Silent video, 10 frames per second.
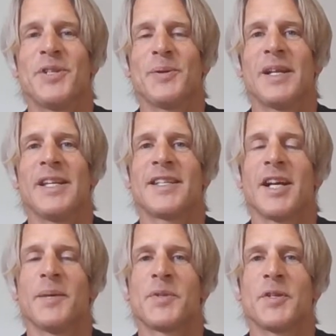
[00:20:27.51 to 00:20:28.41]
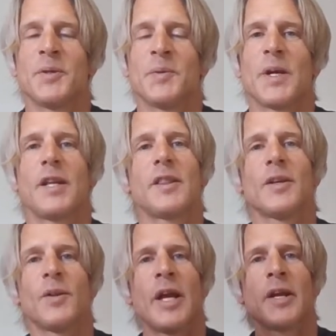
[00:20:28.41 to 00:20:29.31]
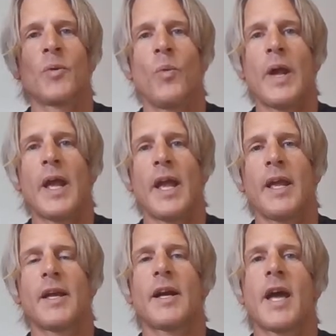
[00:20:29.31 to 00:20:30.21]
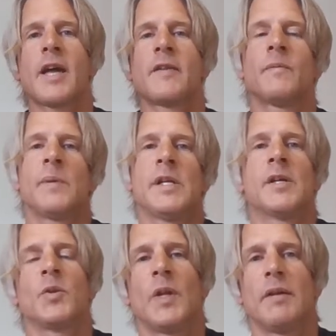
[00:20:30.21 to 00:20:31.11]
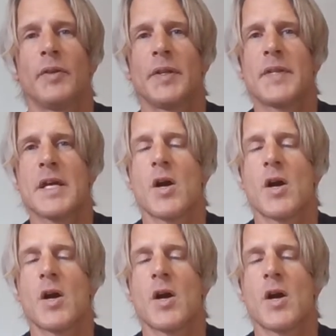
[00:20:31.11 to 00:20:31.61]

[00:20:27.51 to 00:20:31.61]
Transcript: to anytime soon, right? They're like way ahead of me on the level that they